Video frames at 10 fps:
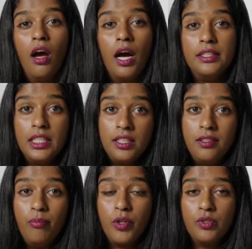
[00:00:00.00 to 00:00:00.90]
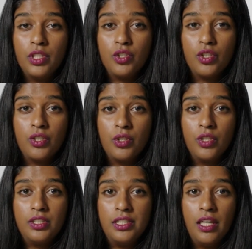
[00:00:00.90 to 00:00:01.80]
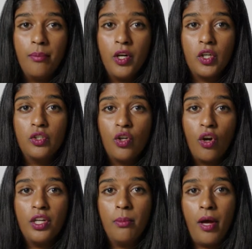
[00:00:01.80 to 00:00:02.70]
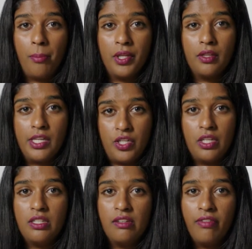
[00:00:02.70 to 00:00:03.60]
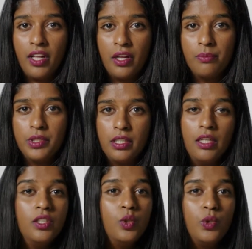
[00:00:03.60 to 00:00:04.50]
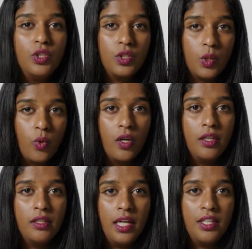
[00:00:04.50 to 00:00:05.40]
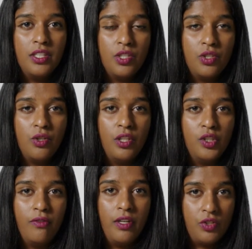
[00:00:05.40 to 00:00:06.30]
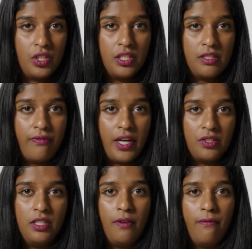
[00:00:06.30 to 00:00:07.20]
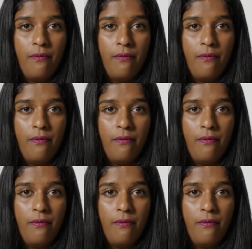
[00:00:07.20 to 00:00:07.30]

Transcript: A need to build digital literacy among a target population develops to ensure that a digital intervention is effective.